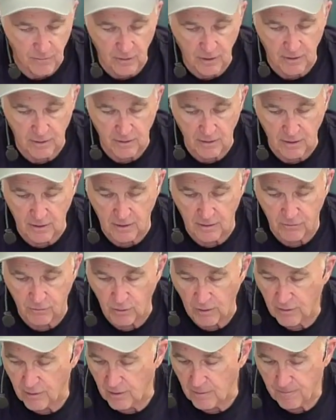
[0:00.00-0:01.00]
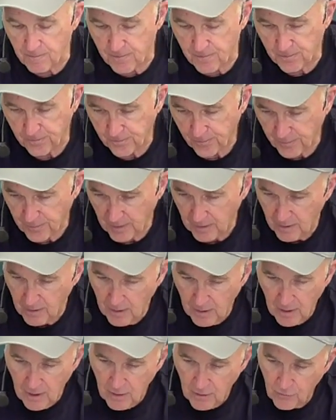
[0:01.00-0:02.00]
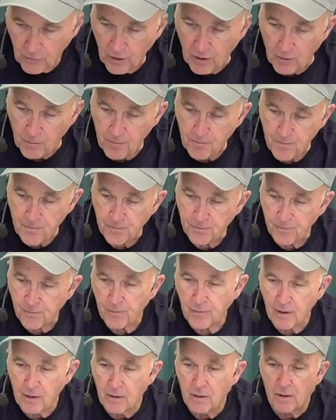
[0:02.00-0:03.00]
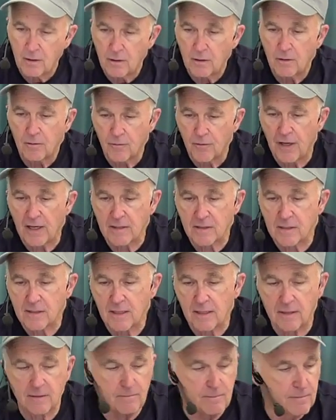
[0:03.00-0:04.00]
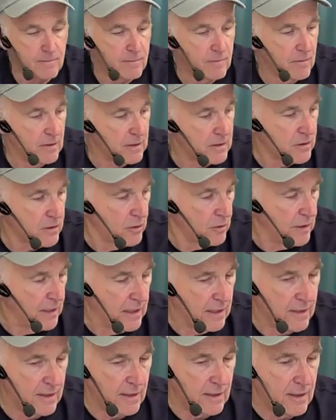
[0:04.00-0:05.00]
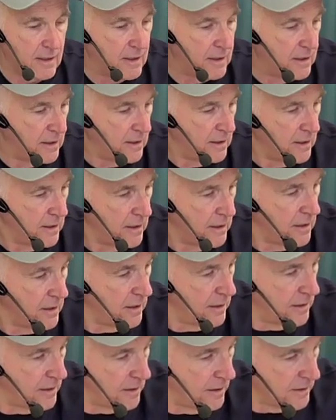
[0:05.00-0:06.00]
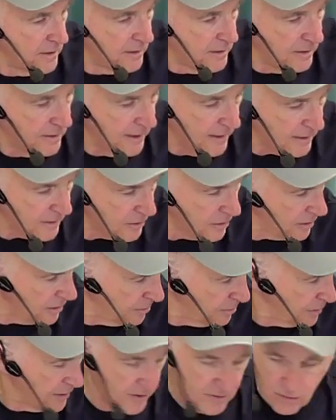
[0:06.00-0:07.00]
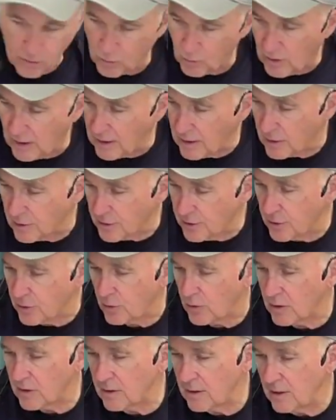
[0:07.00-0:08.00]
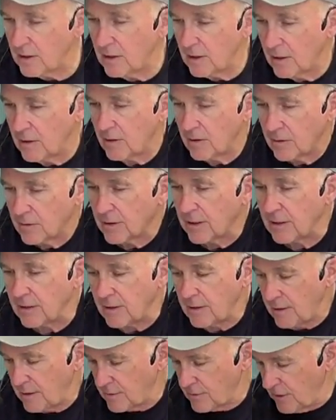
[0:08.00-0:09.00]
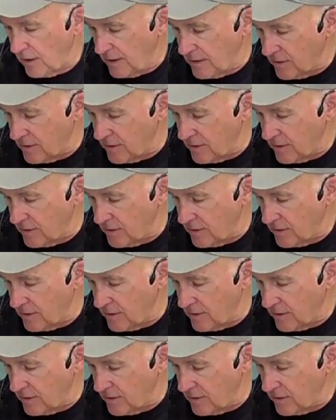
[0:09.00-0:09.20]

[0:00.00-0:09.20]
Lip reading: live with it. So, that said, let's go ahead and connect a piece of wire to it. Again, it's nice